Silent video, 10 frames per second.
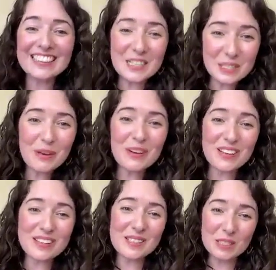
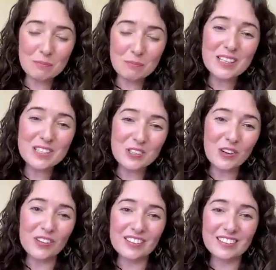experiences based
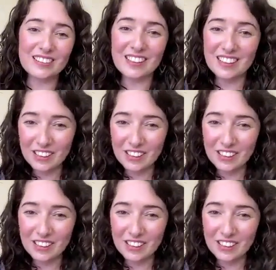on,